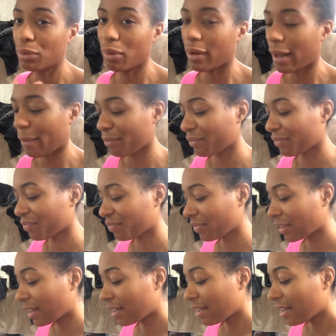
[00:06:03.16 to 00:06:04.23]
do all that.
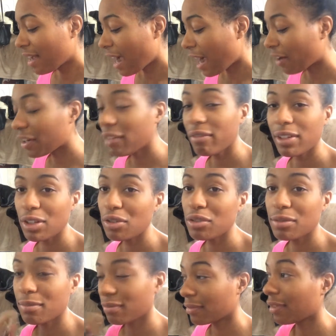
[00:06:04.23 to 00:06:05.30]
I don't even use
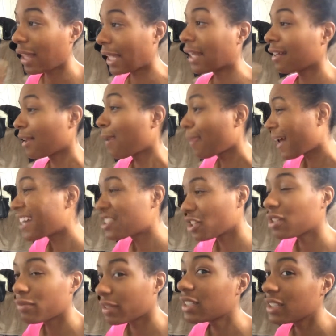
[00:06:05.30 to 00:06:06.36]
like I
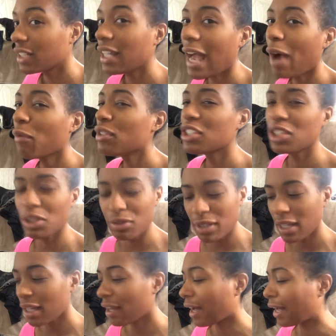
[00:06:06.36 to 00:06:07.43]
just recently I was
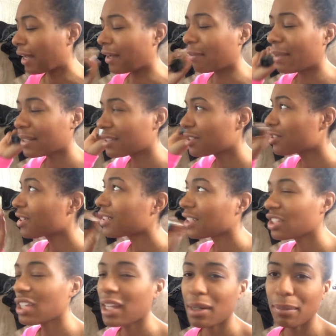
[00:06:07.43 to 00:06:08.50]
using my sister, I think
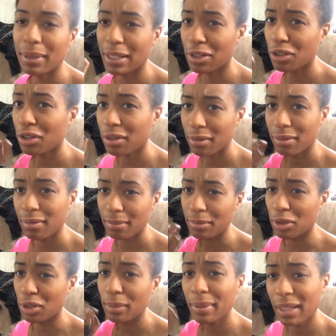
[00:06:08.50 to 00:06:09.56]
she had a blender,
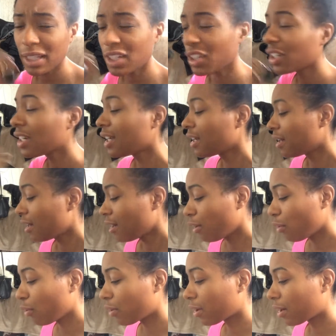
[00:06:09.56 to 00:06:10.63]
beauty blender.
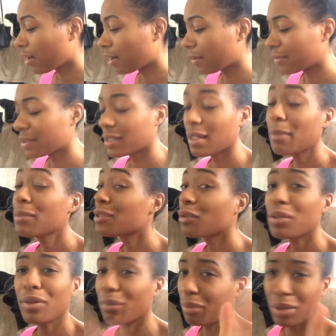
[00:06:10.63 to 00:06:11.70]
Or some
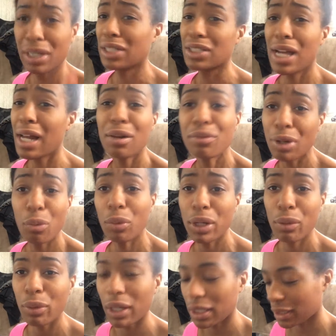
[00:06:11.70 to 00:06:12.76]
sort of brush. I don't know what
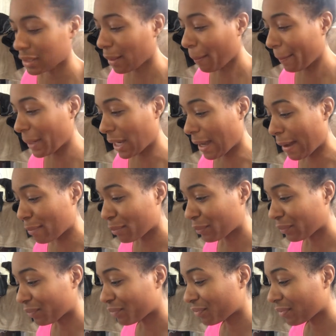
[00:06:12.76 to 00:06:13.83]
it was. But
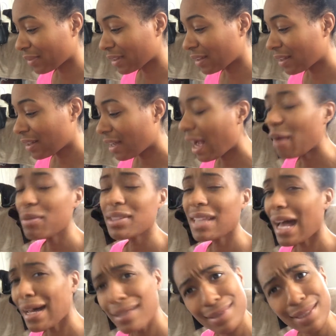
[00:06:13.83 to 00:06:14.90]
I was
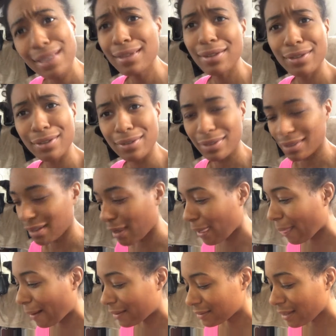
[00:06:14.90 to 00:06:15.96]
tired of stealing hers.
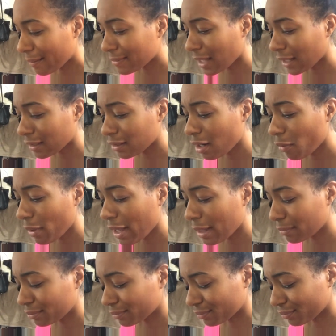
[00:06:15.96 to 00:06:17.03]
So I was like, you know what?